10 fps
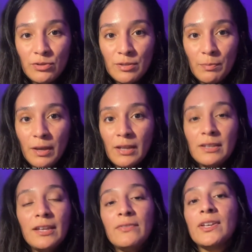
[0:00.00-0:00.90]

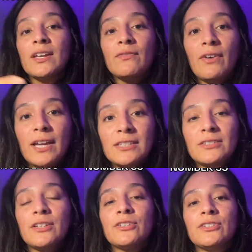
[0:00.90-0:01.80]
spend giving advice
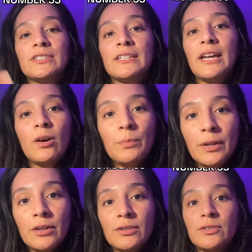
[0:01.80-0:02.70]
to others and
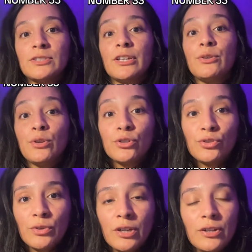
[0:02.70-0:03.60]
helping others and
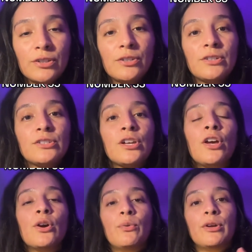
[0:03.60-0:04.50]
nurturing others
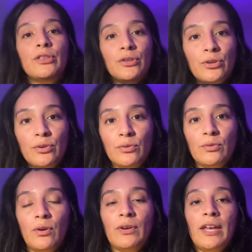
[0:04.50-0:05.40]
with
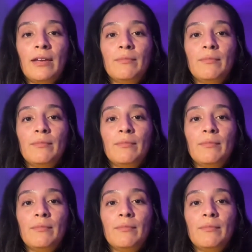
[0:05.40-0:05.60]
you, okay?